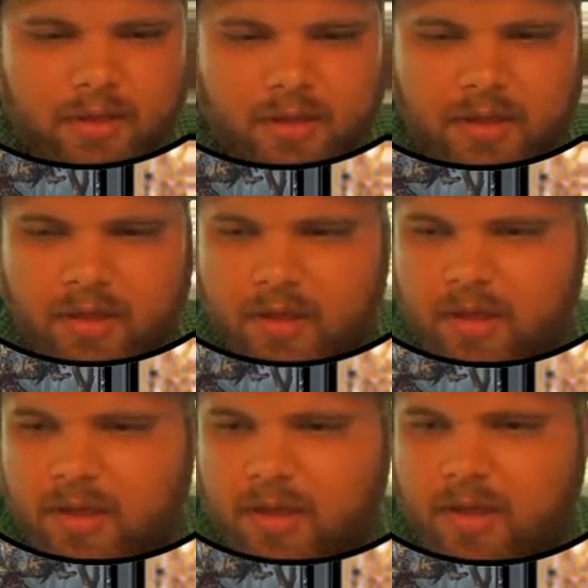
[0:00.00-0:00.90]
They get
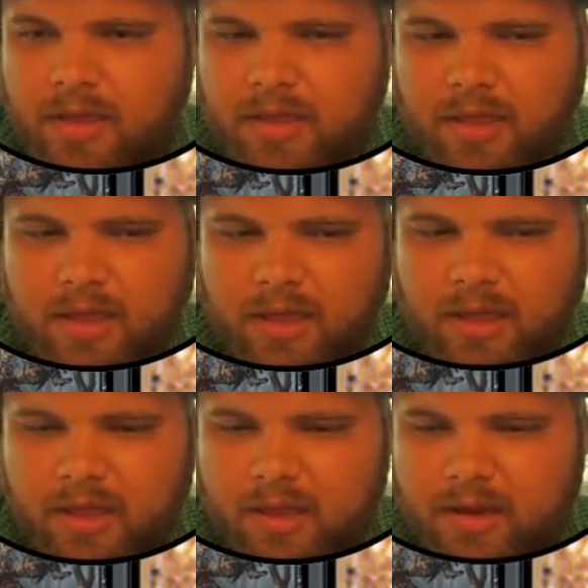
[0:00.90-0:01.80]
something they can't
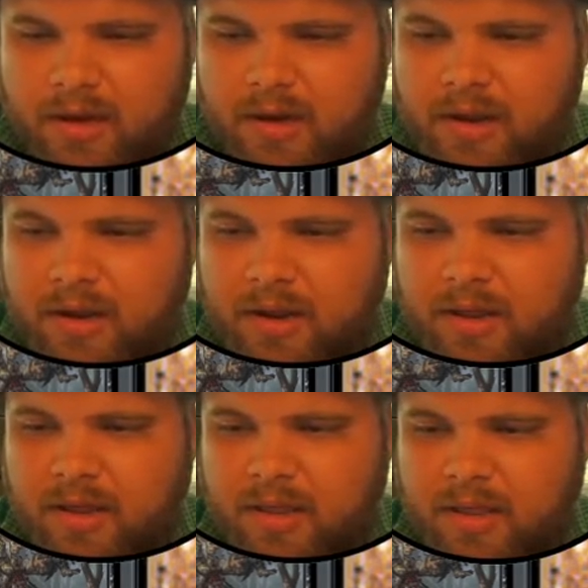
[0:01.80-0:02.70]
activate quite yet
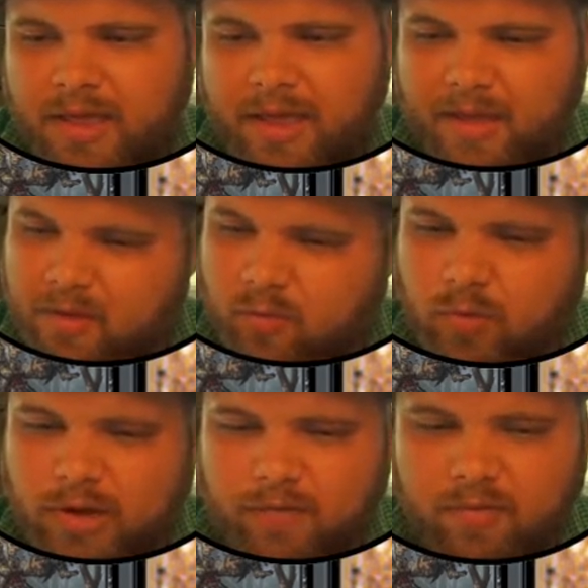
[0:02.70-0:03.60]
with it, though.
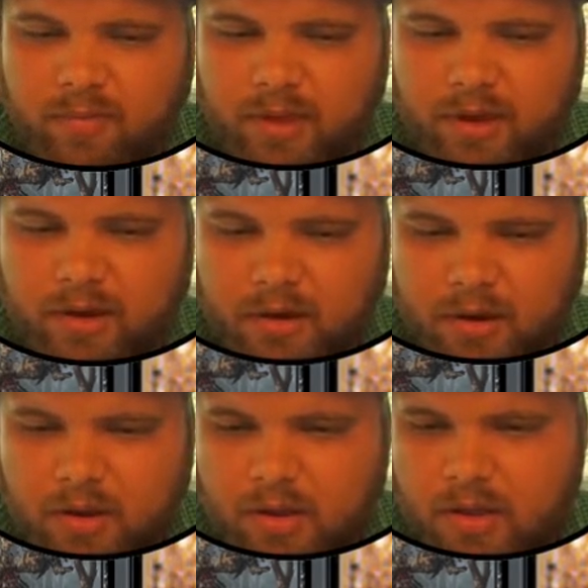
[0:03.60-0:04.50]
So no activated
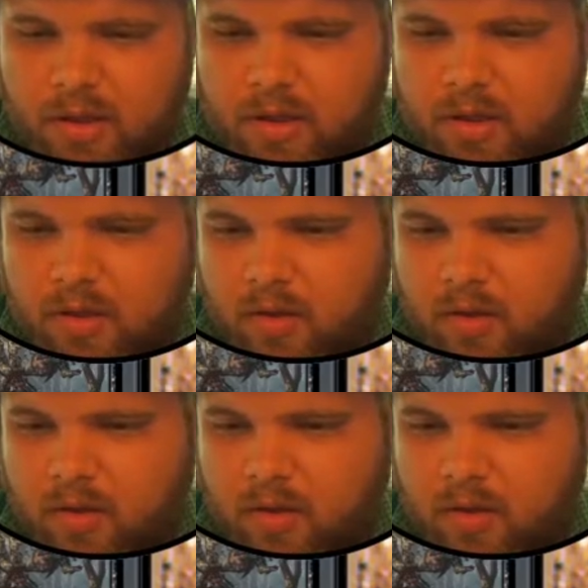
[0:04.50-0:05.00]
ability.